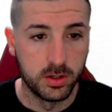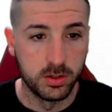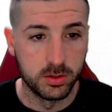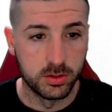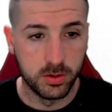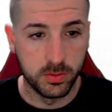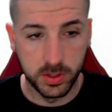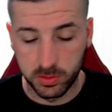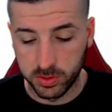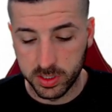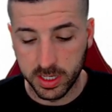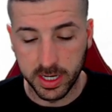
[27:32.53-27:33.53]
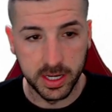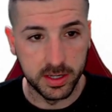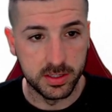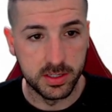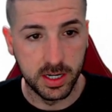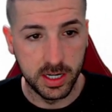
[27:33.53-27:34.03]
So we need to say
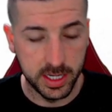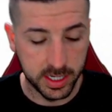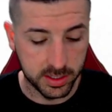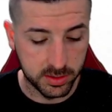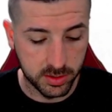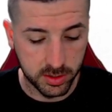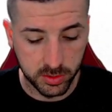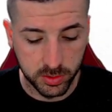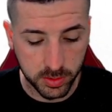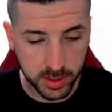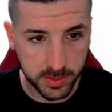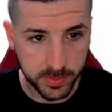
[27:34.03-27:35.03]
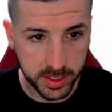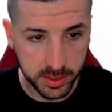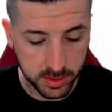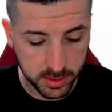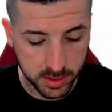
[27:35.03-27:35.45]
select tournament.